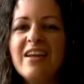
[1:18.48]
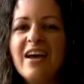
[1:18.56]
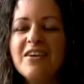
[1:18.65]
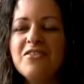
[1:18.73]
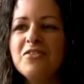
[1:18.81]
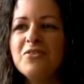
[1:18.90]

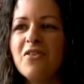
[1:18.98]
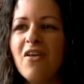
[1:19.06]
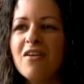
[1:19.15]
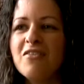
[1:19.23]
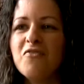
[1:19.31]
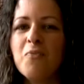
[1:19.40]
I do a
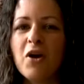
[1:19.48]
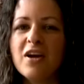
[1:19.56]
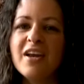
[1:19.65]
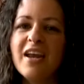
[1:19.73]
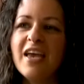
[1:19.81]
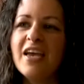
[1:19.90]
lot of
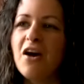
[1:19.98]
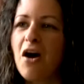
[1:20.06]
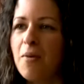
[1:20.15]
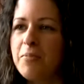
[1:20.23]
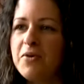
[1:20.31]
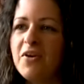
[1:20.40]
marketing,
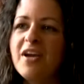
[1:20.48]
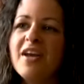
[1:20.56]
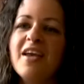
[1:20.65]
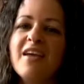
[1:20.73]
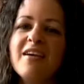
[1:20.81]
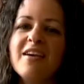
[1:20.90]

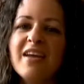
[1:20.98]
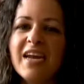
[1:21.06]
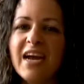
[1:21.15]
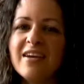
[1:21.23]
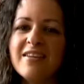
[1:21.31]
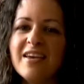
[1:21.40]
copywriting,
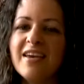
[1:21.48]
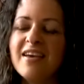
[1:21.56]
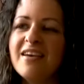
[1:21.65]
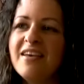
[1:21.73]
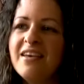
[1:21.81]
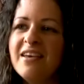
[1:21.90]
connecting.